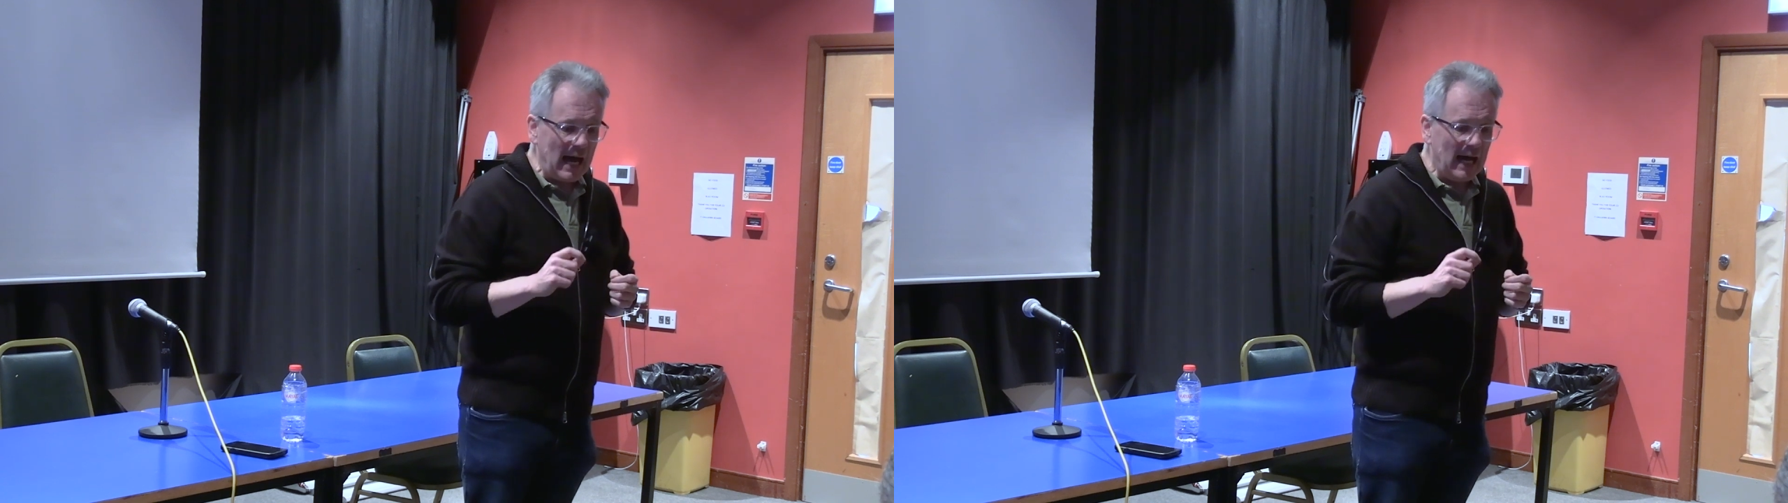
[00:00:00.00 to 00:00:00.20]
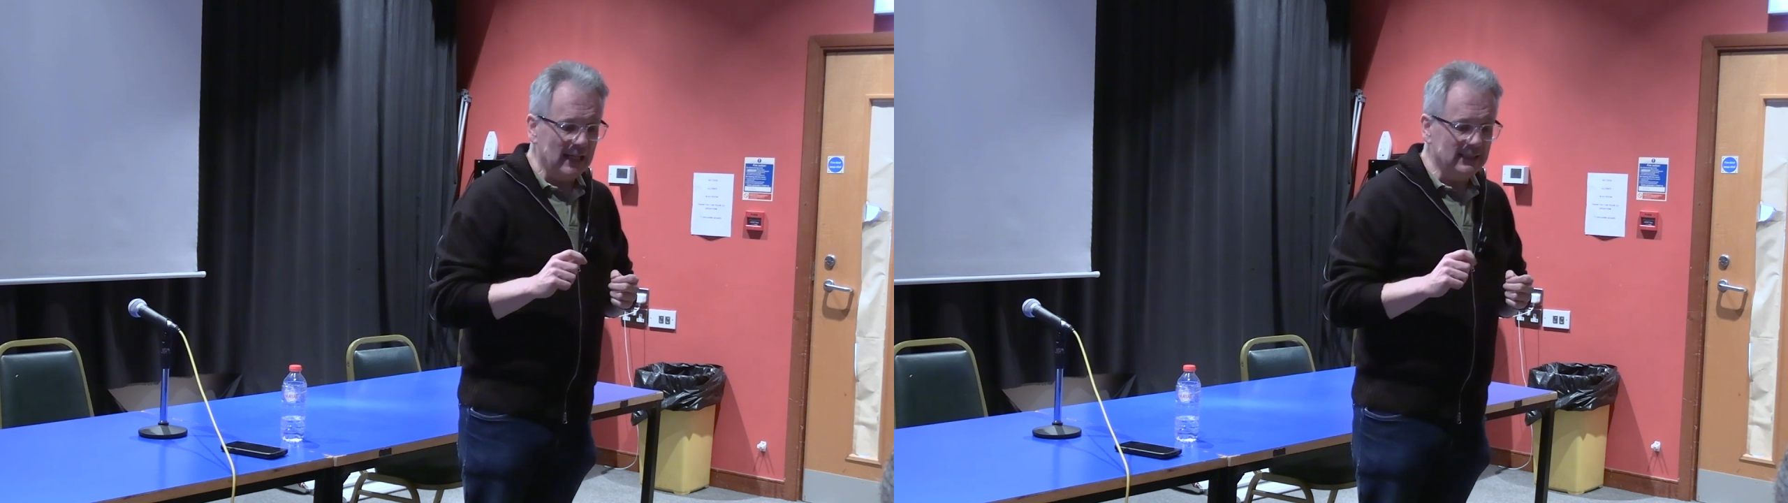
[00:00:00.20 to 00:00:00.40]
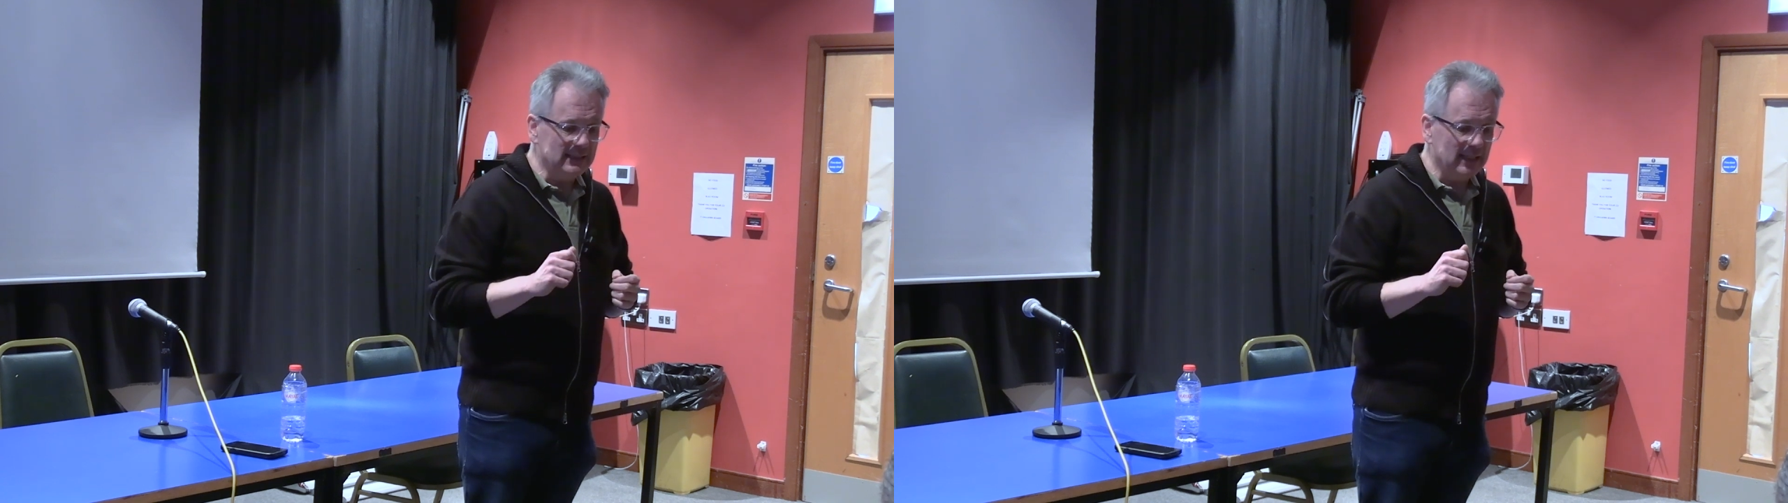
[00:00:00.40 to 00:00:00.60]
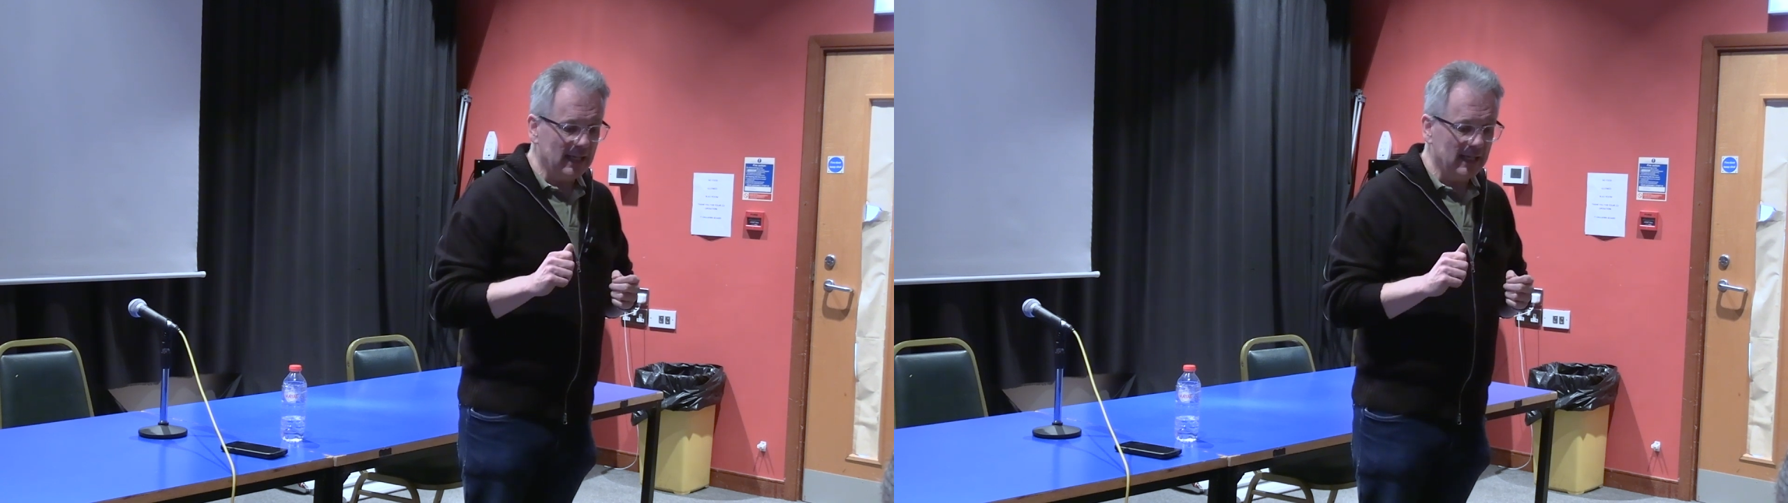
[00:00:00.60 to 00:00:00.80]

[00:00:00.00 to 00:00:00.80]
And